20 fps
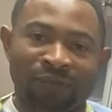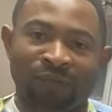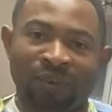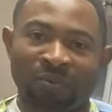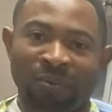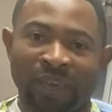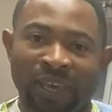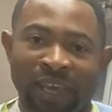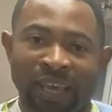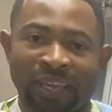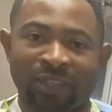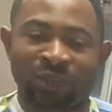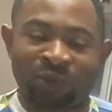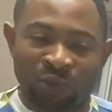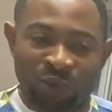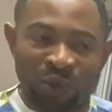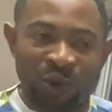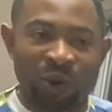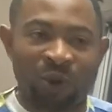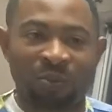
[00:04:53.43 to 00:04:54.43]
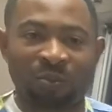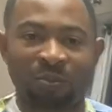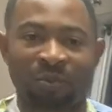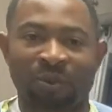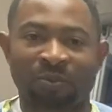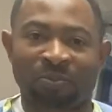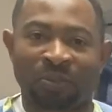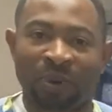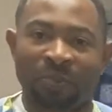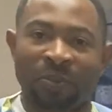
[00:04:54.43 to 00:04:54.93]
from here to go
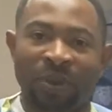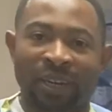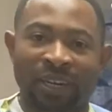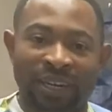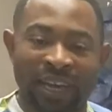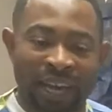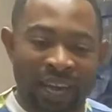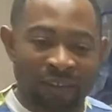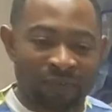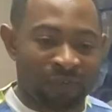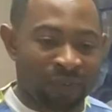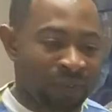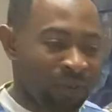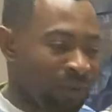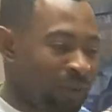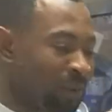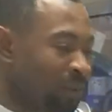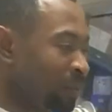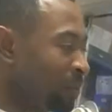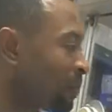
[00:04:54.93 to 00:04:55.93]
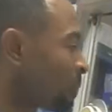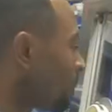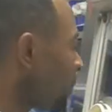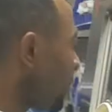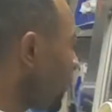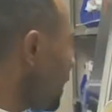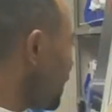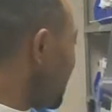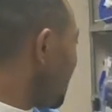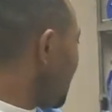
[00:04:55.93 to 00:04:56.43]
prepare the IV room.
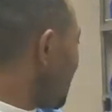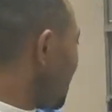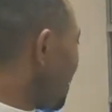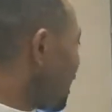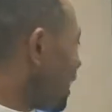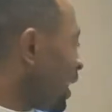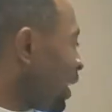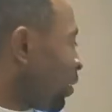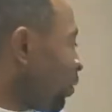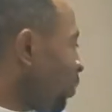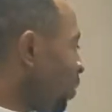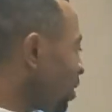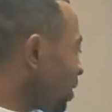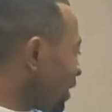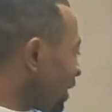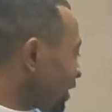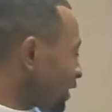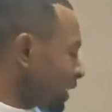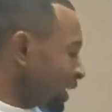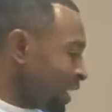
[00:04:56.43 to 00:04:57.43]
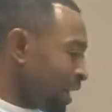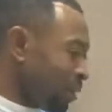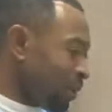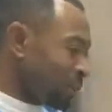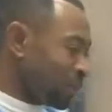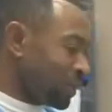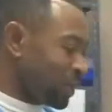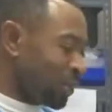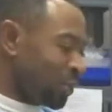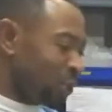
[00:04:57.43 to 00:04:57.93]
One other thing I
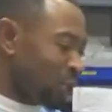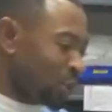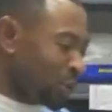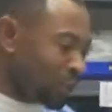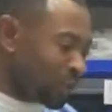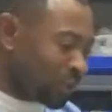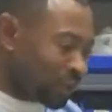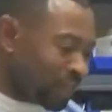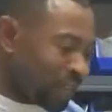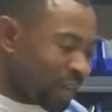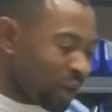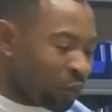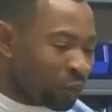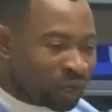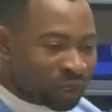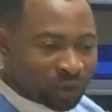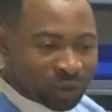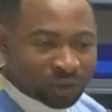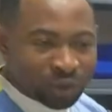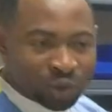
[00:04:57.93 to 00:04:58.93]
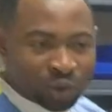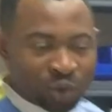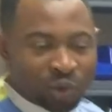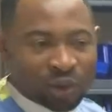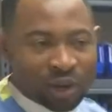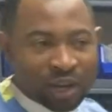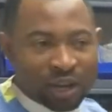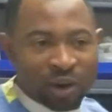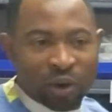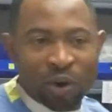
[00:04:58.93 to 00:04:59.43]
will show you here, we don't do
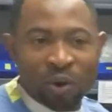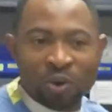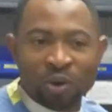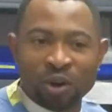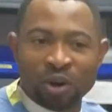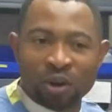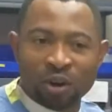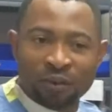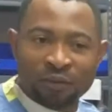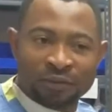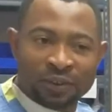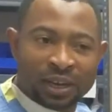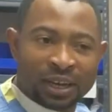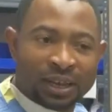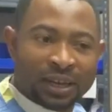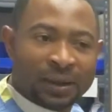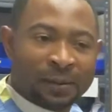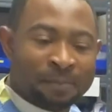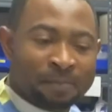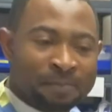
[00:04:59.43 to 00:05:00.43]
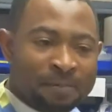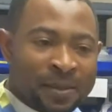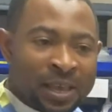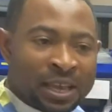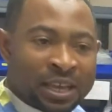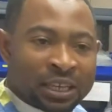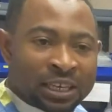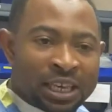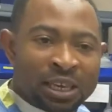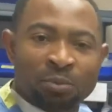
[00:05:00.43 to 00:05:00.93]
a whole lot of
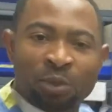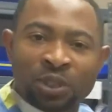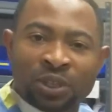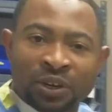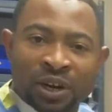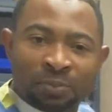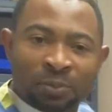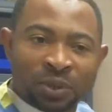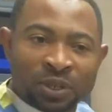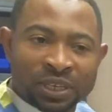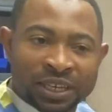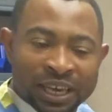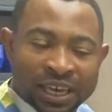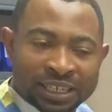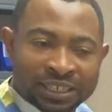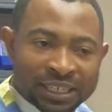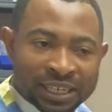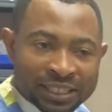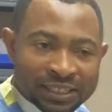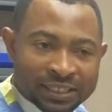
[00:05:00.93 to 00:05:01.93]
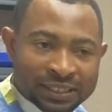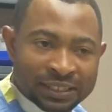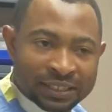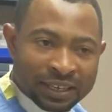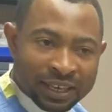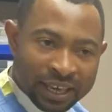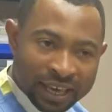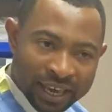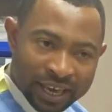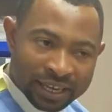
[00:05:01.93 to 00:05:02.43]
chemotherapeutic agents
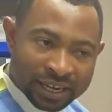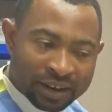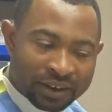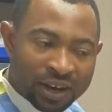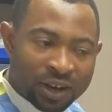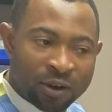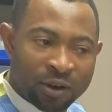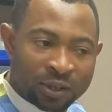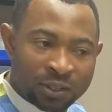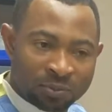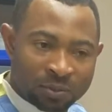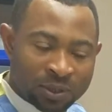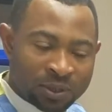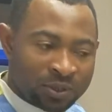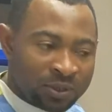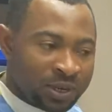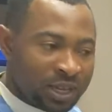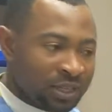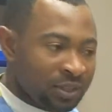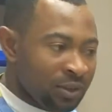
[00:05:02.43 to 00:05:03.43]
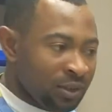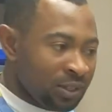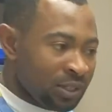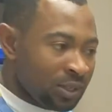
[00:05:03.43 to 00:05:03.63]
here in our hospital at North